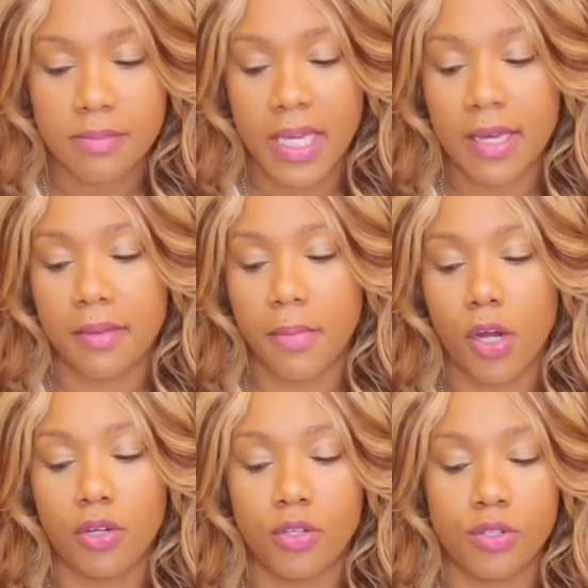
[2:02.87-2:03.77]
make
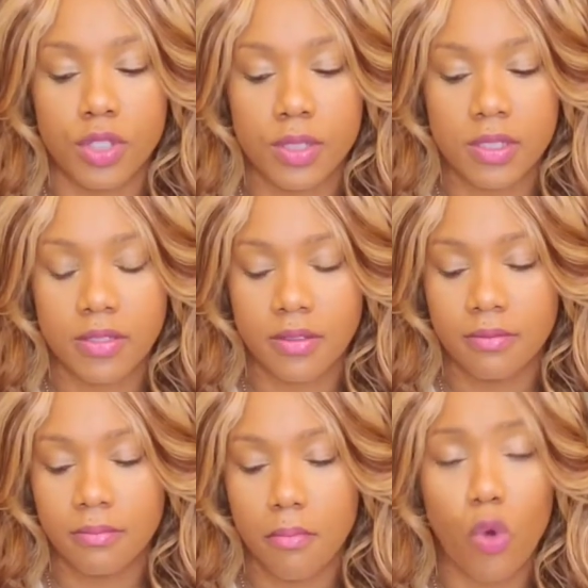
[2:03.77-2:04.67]
partners
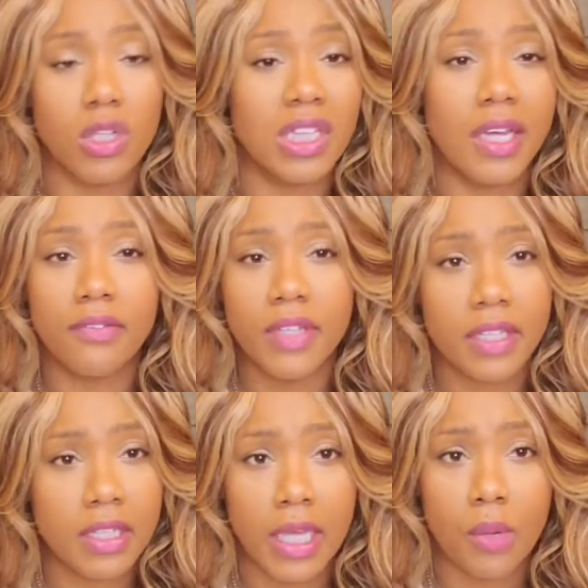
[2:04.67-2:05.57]
more loving
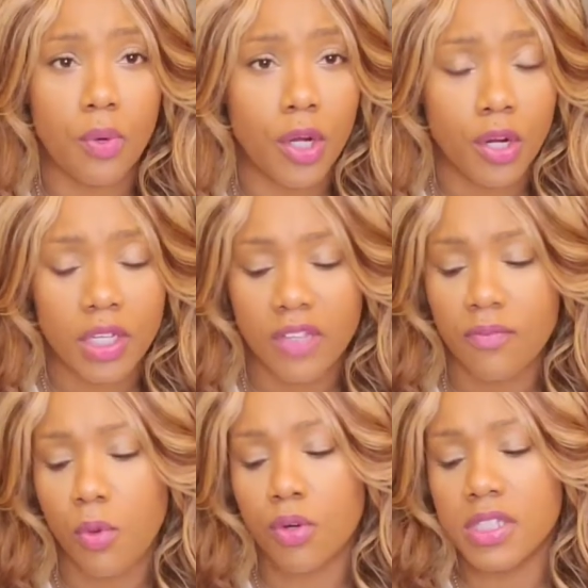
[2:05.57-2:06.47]
than they were, give
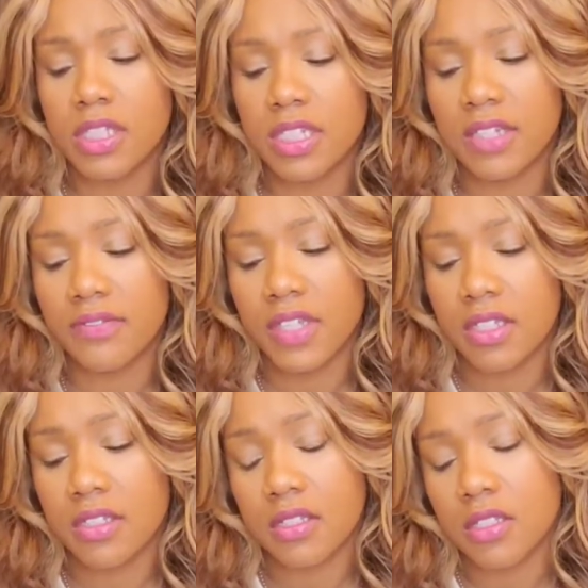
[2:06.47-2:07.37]
more
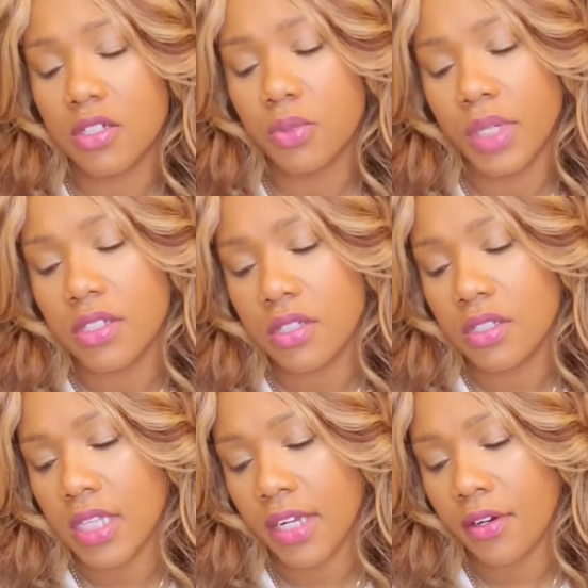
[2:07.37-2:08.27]
significance to
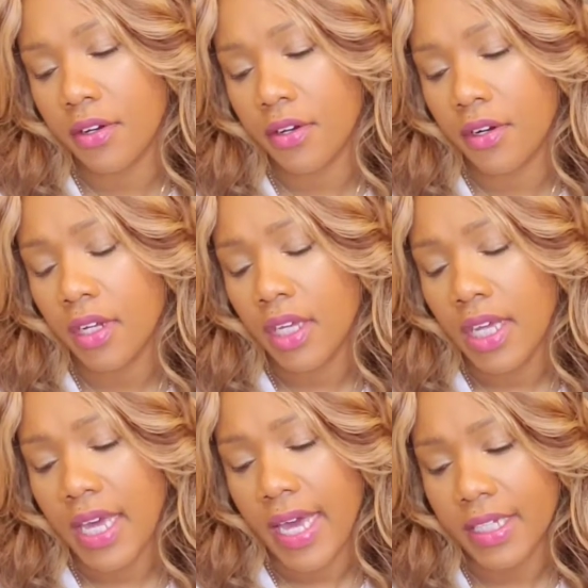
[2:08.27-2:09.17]
situations that are
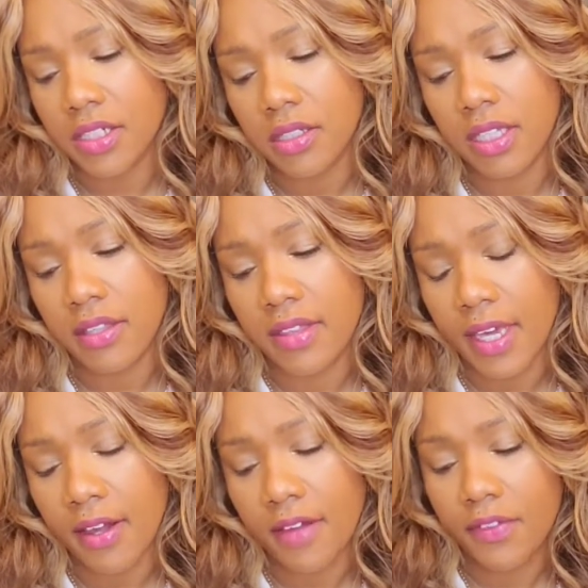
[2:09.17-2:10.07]
actually
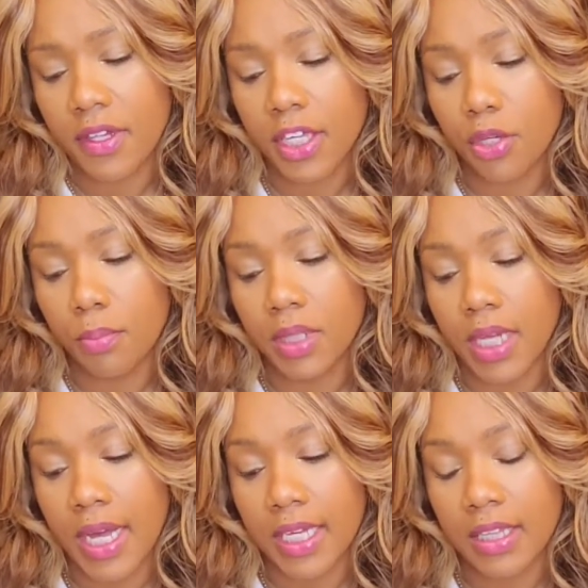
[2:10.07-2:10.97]
there. I feel like you're
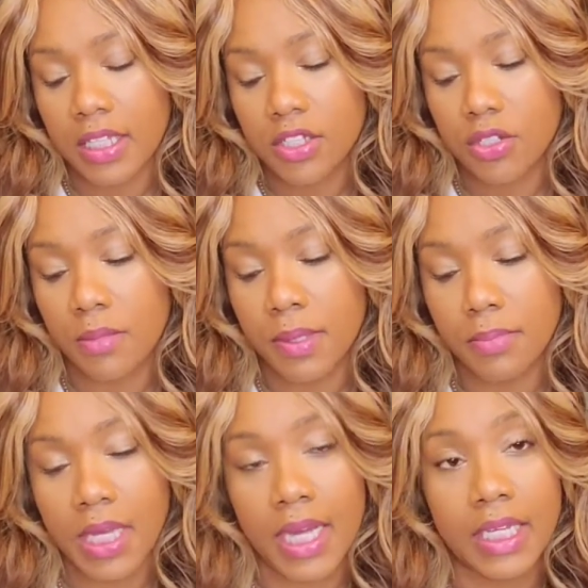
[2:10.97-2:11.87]
blocking this. You could be
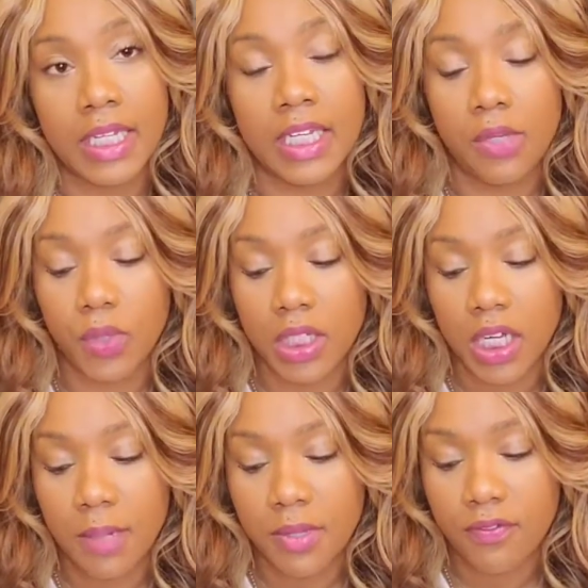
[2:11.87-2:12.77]
blocking anyone
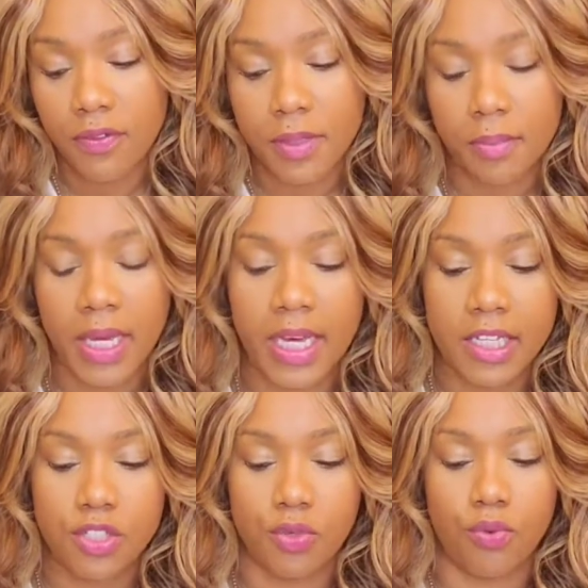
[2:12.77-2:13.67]
coming from the
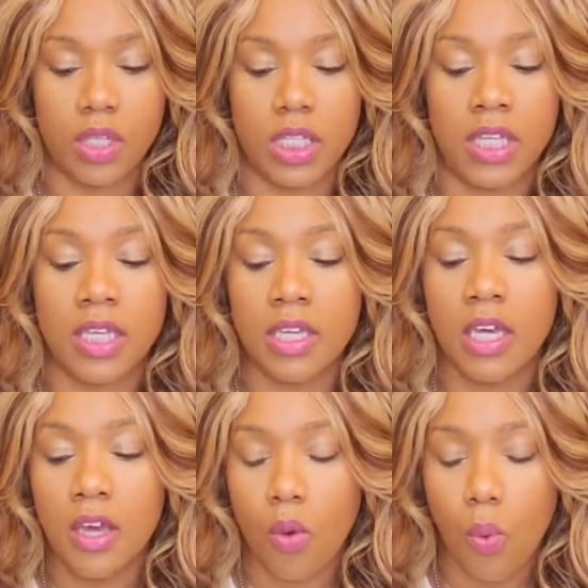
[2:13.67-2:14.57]
past. You're really
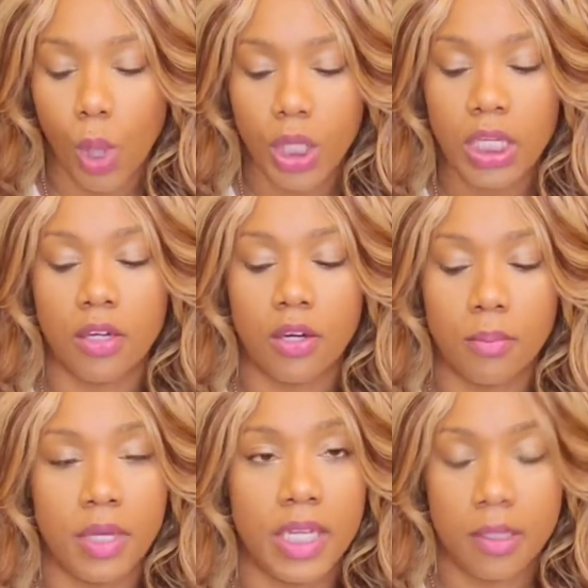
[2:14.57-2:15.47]
working on
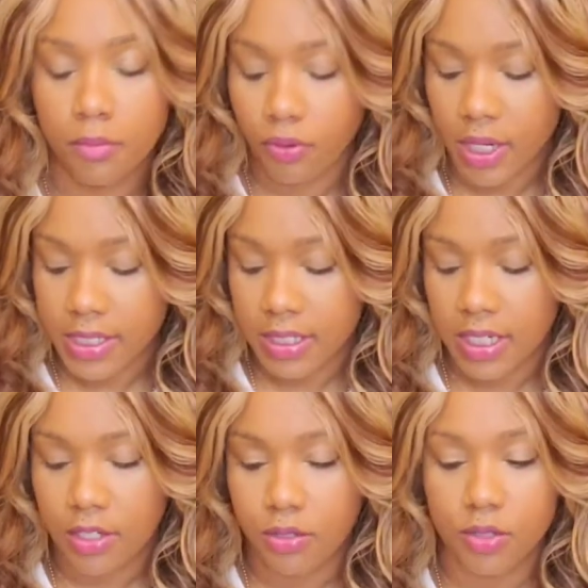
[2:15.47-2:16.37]
being in present
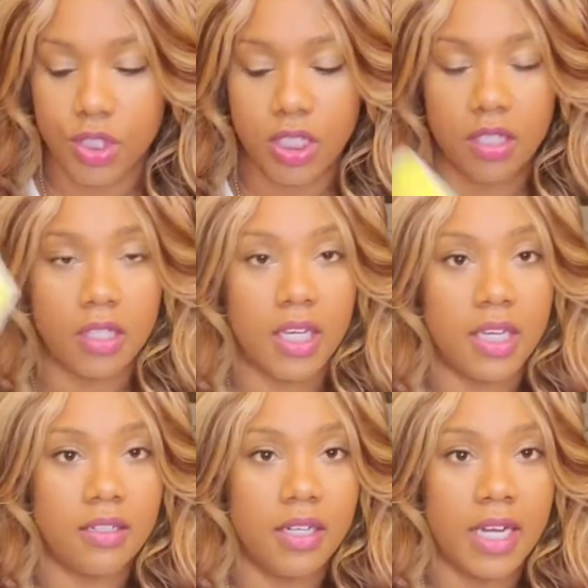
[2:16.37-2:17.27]
energy.
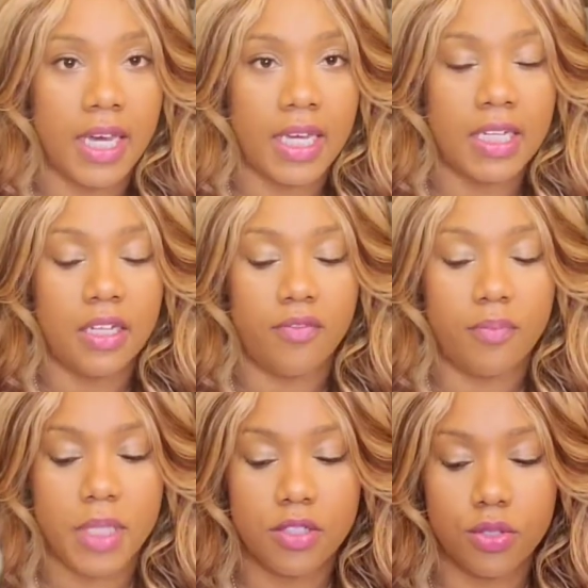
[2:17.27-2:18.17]
Yeah, Nine of
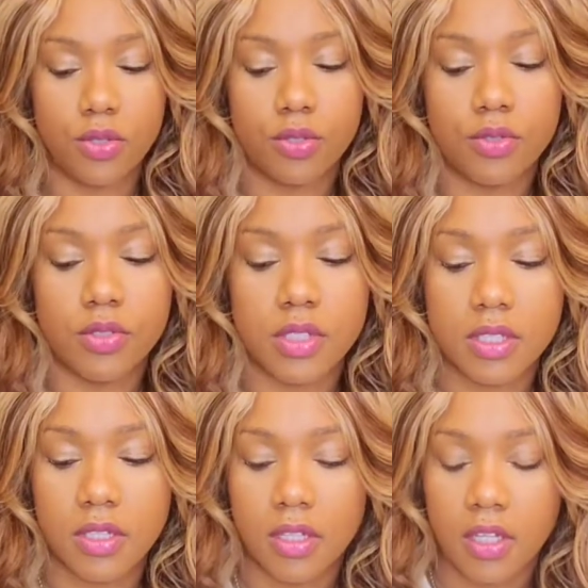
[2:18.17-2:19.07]
Pentacles.
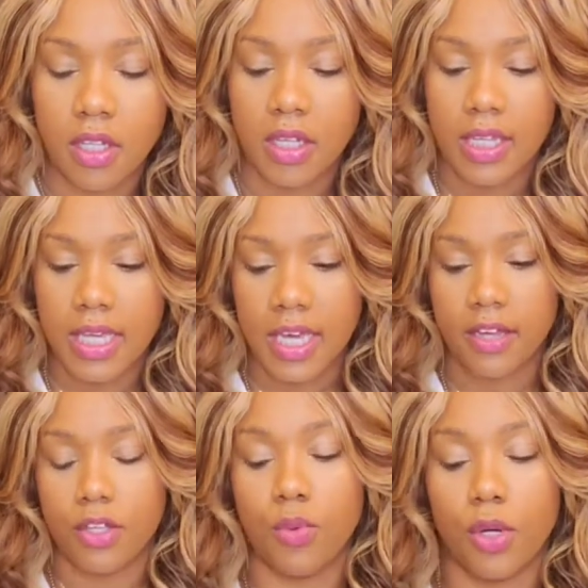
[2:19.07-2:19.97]
Yeah,
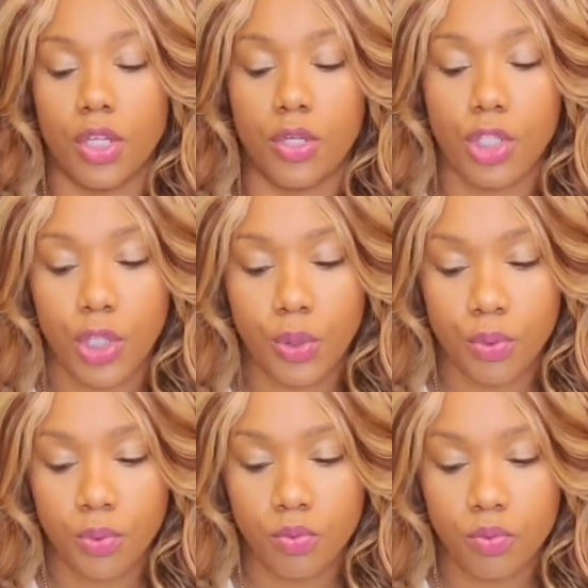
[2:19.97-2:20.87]
you're working on
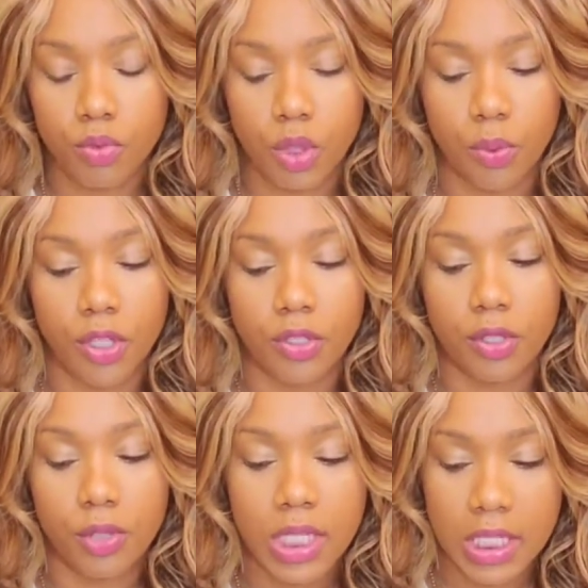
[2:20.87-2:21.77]
you. You're working on
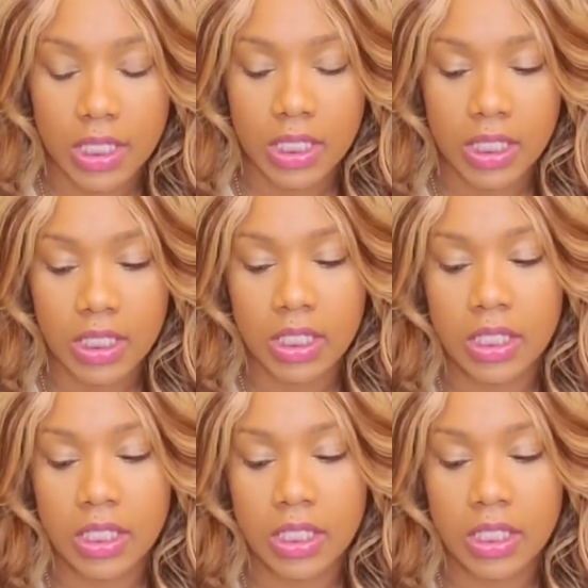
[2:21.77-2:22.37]
your healing.